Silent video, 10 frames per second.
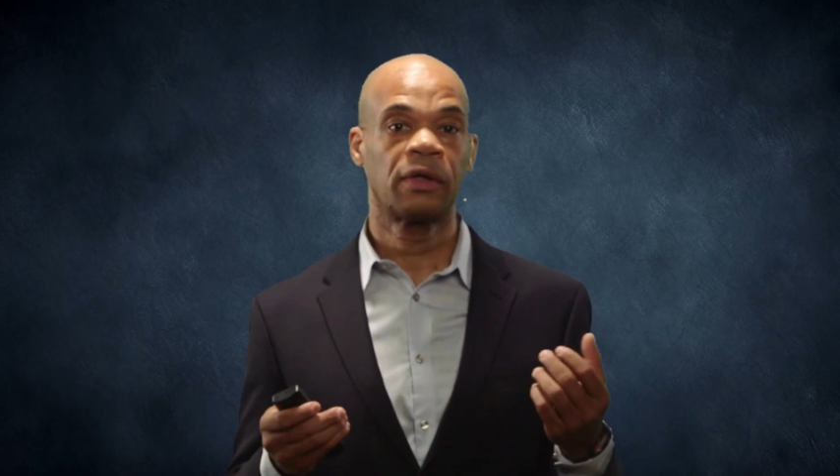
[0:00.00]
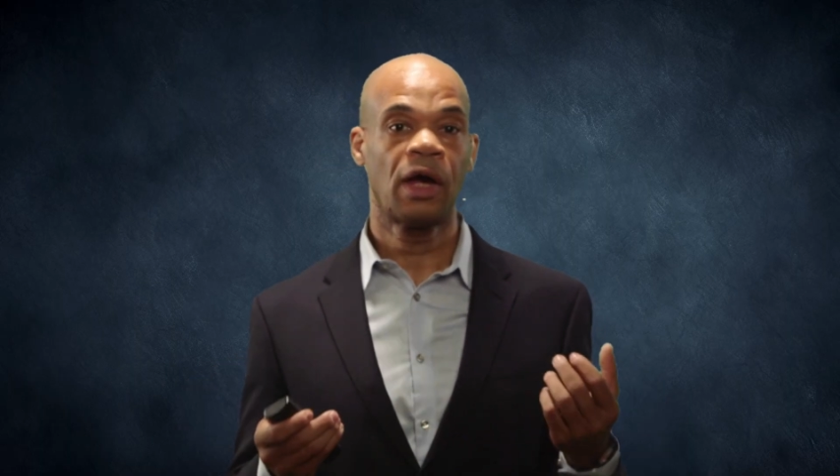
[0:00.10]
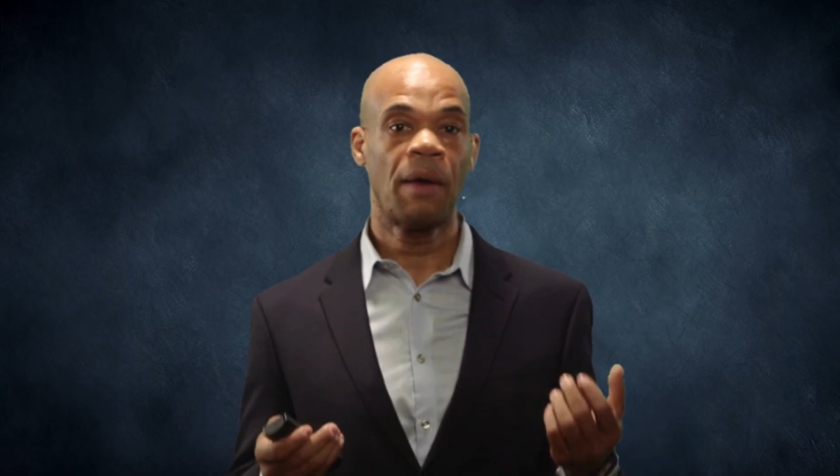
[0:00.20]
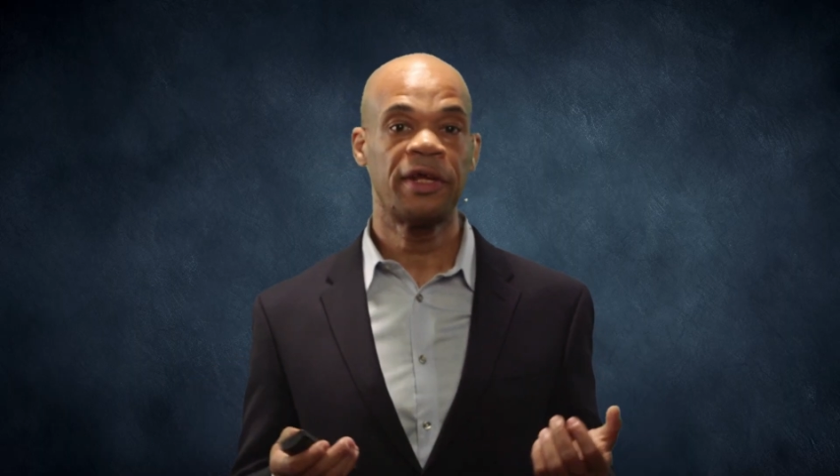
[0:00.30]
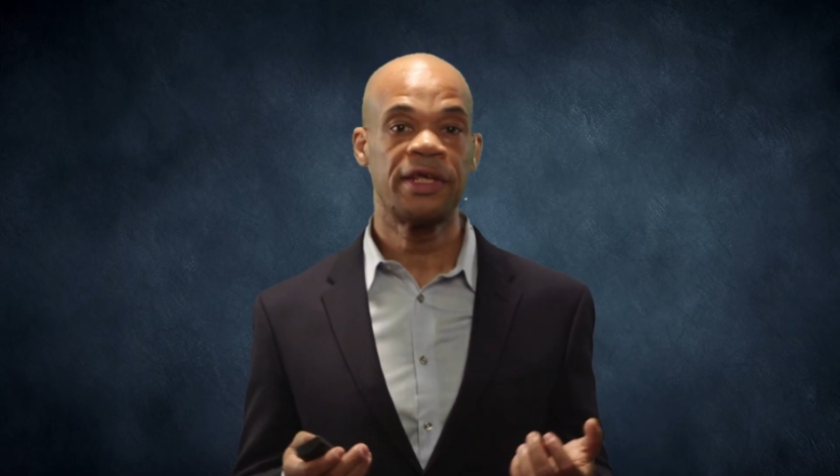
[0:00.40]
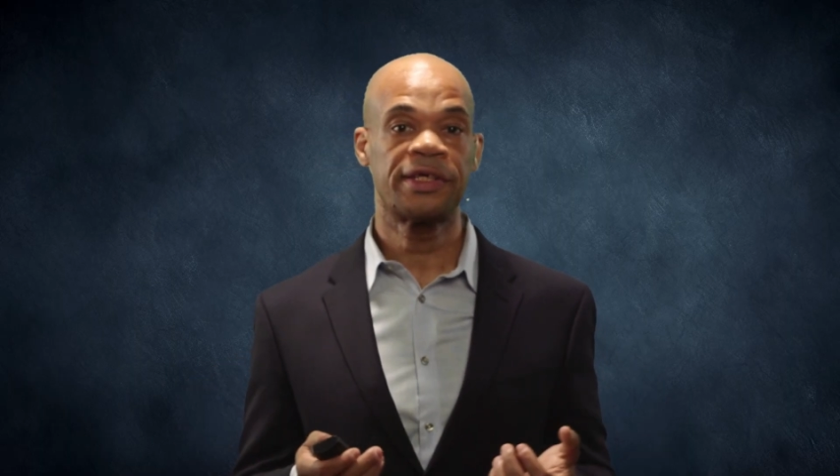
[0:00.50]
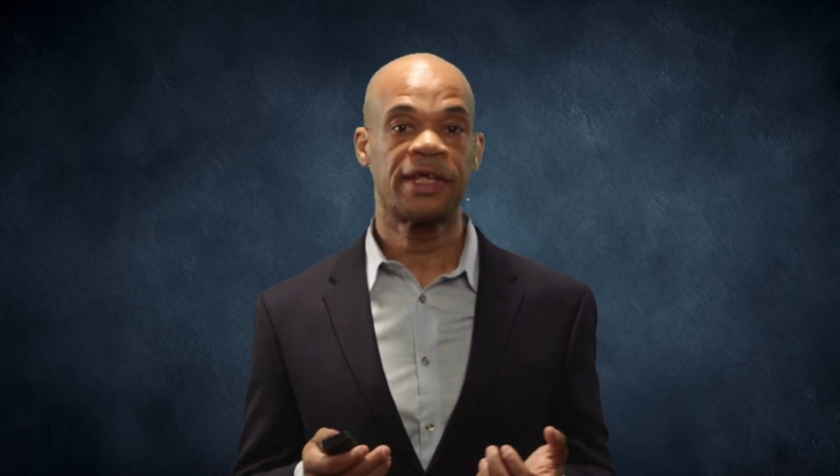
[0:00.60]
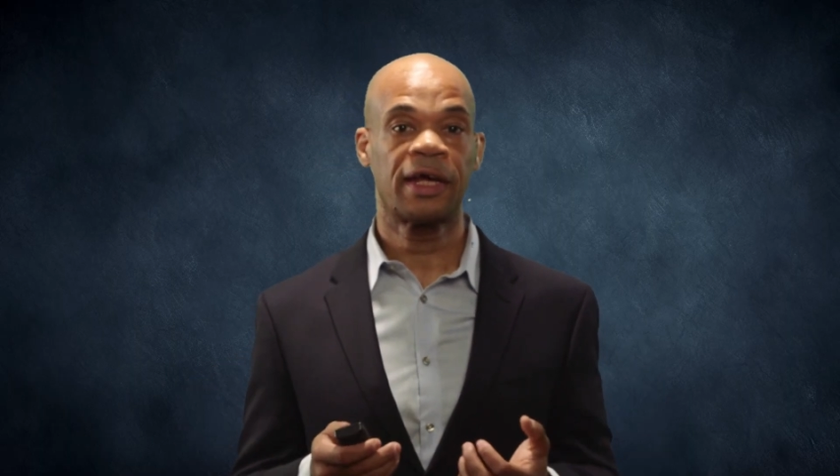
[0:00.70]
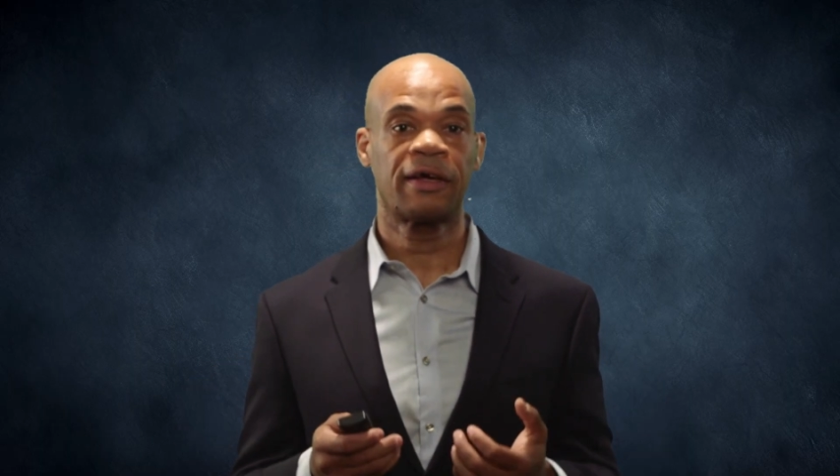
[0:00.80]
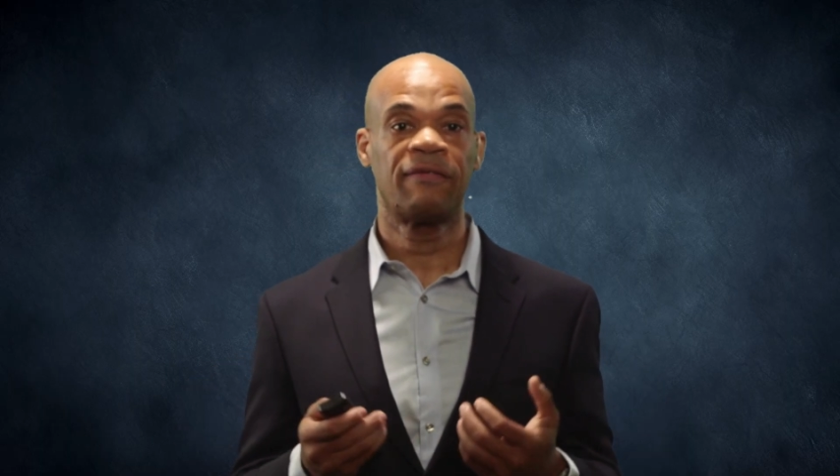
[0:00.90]
Companies
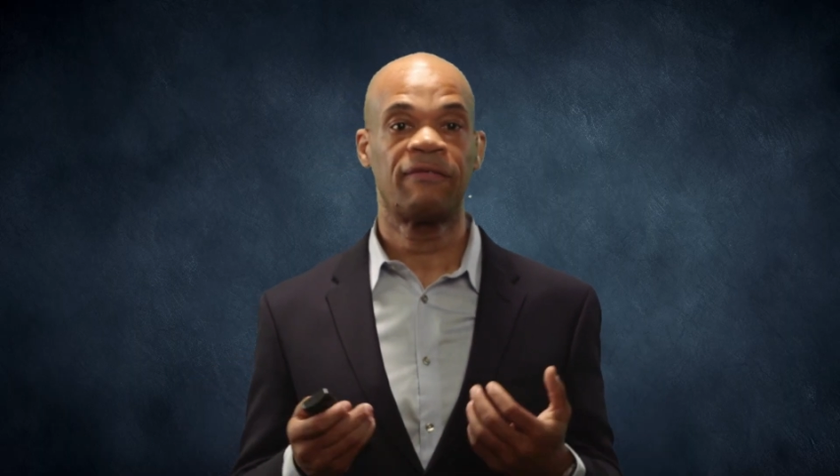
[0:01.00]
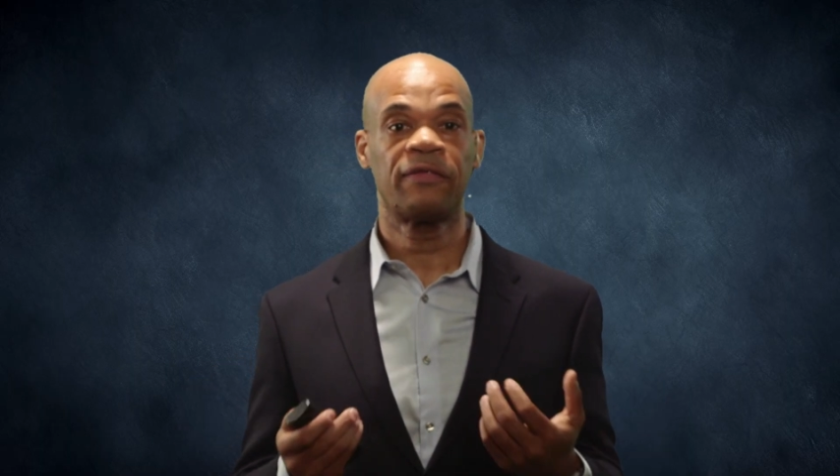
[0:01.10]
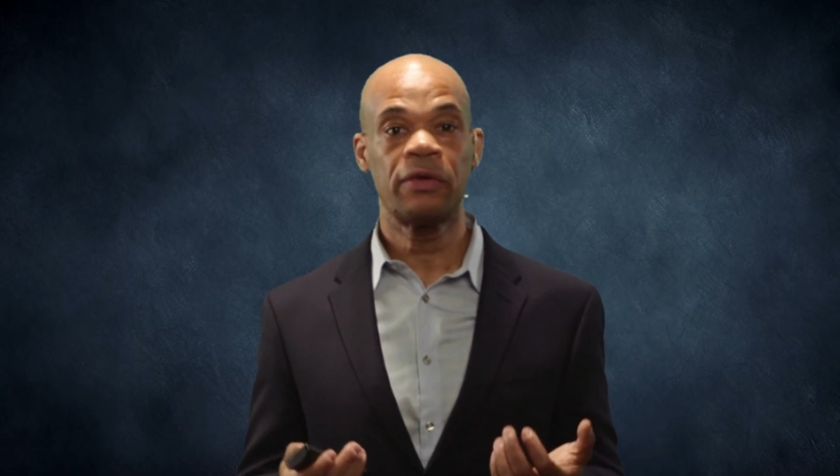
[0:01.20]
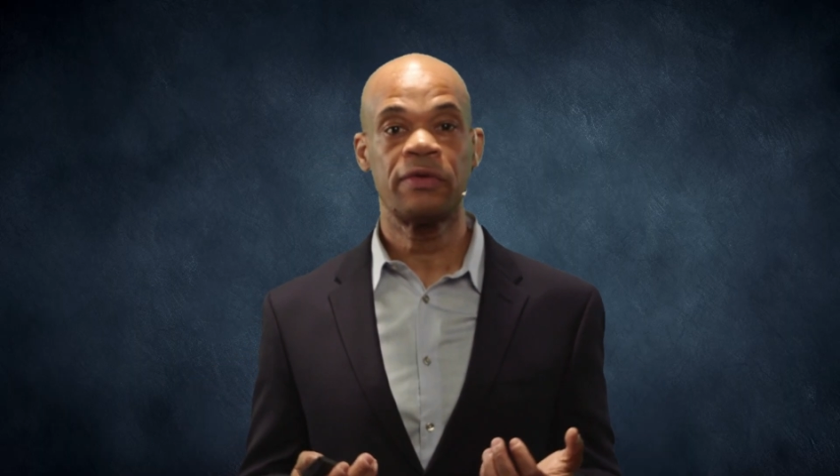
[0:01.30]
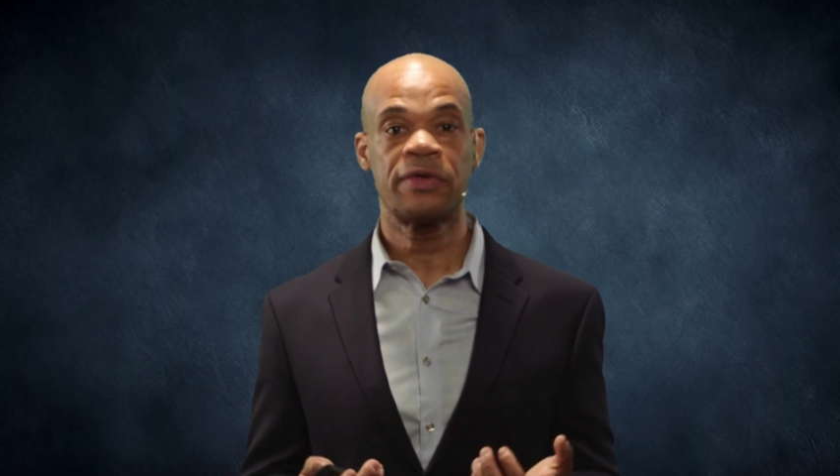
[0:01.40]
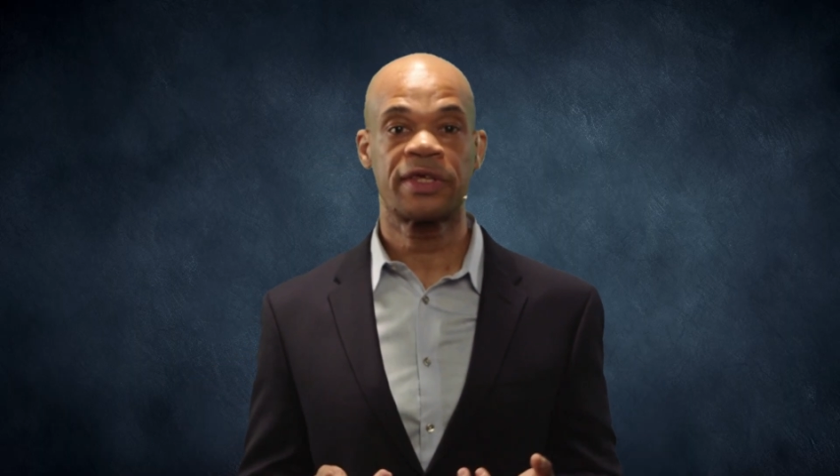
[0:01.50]
that confuse